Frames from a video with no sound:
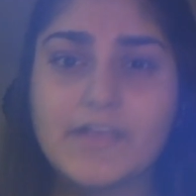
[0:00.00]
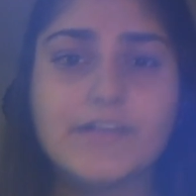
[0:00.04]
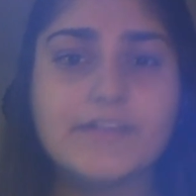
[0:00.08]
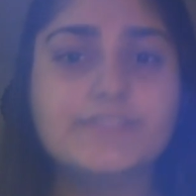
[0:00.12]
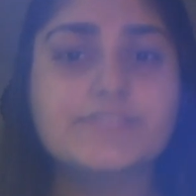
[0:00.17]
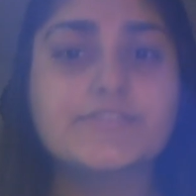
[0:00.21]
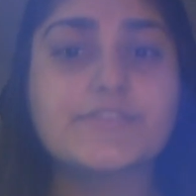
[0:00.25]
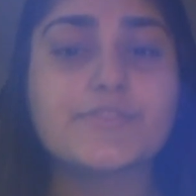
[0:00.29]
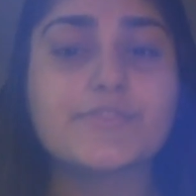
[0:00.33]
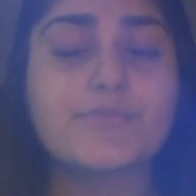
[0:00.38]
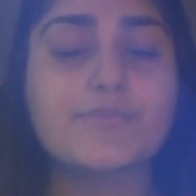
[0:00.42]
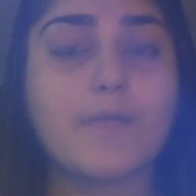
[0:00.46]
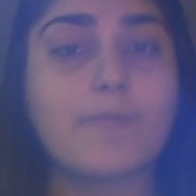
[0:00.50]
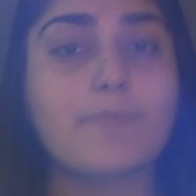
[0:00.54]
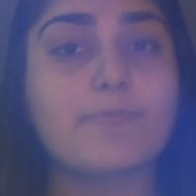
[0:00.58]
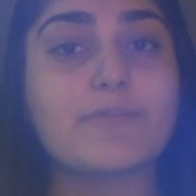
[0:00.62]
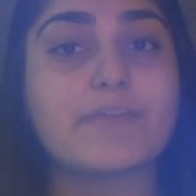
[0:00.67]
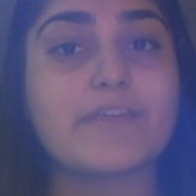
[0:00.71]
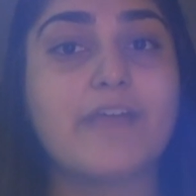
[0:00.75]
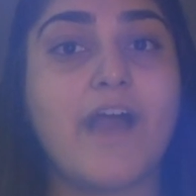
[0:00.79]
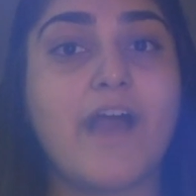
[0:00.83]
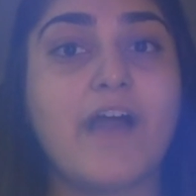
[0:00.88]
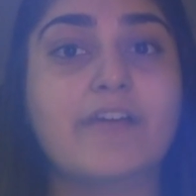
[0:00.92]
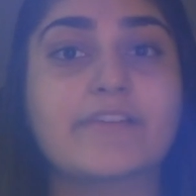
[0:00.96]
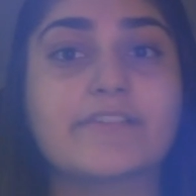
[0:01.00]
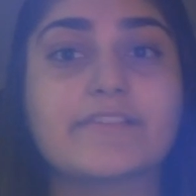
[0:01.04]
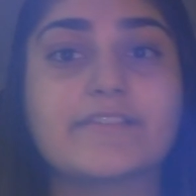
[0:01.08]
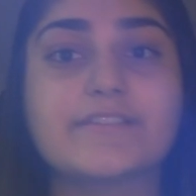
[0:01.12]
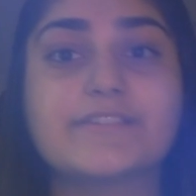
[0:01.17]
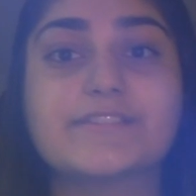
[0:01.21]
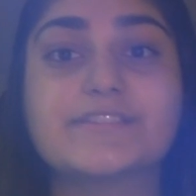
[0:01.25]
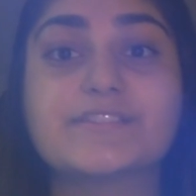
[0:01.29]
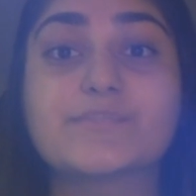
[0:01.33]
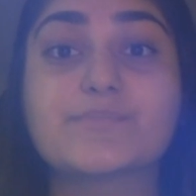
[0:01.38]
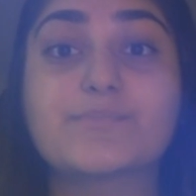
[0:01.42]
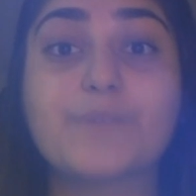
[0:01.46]
So throughout
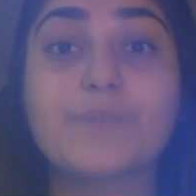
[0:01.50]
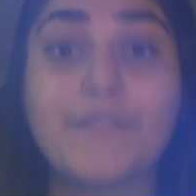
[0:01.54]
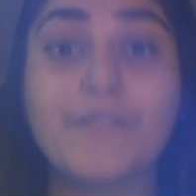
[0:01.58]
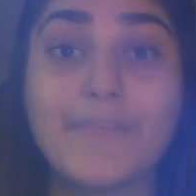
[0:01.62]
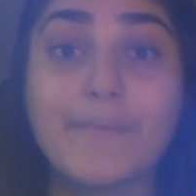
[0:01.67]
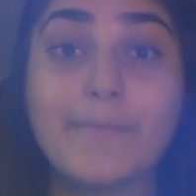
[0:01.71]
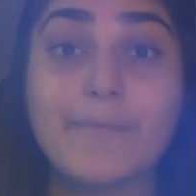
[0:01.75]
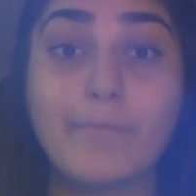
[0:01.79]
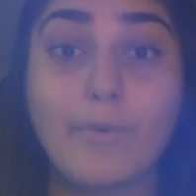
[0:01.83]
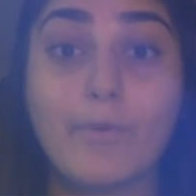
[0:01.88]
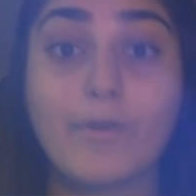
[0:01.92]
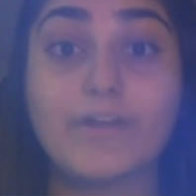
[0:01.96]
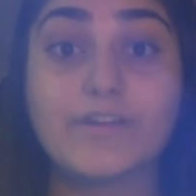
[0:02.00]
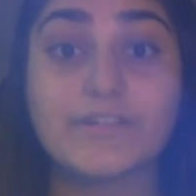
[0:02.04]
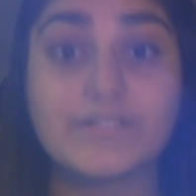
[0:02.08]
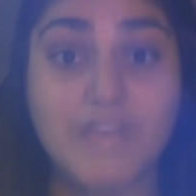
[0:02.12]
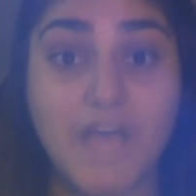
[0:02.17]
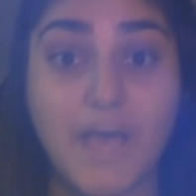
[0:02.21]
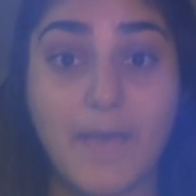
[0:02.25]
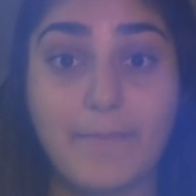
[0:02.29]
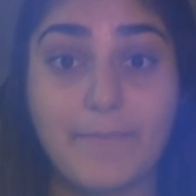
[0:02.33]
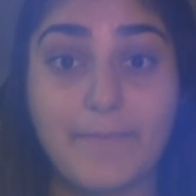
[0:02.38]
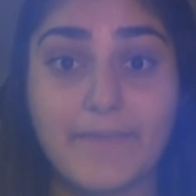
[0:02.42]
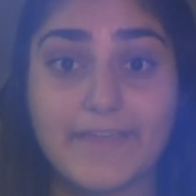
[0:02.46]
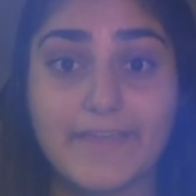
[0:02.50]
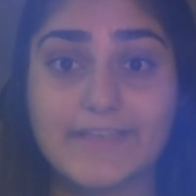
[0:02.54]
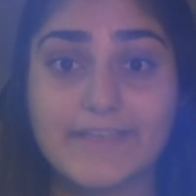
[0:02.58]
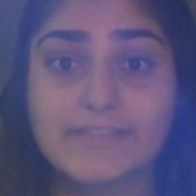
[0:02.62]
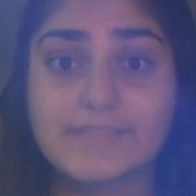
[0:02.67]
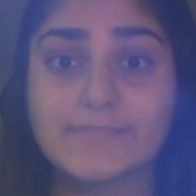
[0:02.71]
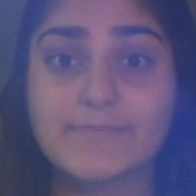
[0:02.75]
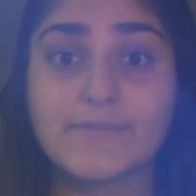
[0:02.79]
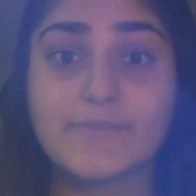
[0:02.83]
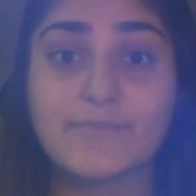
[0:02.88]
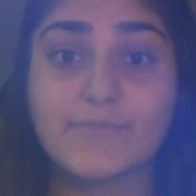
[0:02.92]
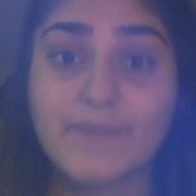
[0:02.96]
pre-calculus, a really important topic has
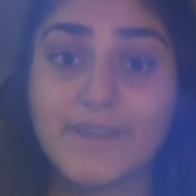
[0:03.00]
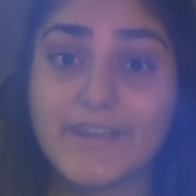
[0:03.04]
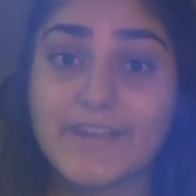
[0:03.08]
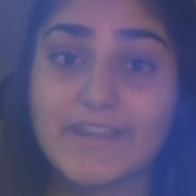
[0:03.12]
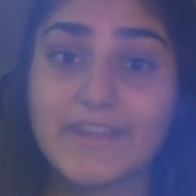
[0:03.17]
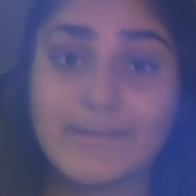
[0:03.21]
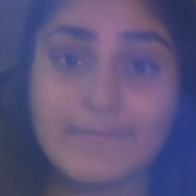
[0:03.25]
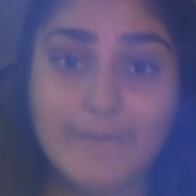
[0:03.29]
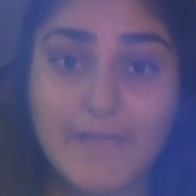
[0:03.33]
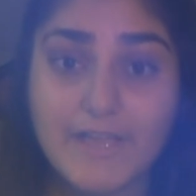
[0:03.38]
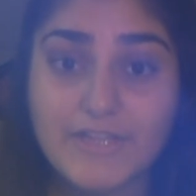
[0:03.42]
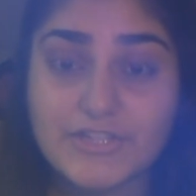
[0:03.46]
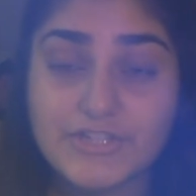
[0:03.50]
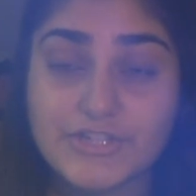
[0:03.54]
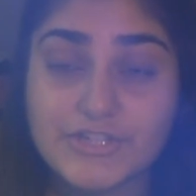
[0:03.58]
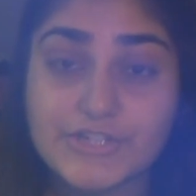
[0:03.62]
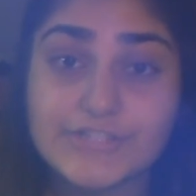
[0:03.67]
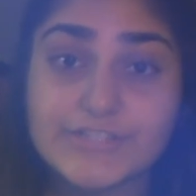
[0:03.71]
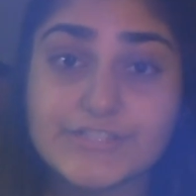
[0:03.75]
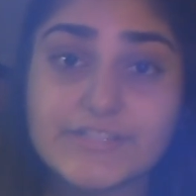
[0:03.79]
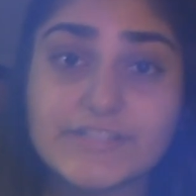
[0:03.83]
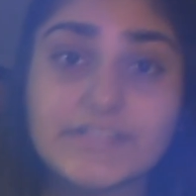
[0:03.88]
been radian measures.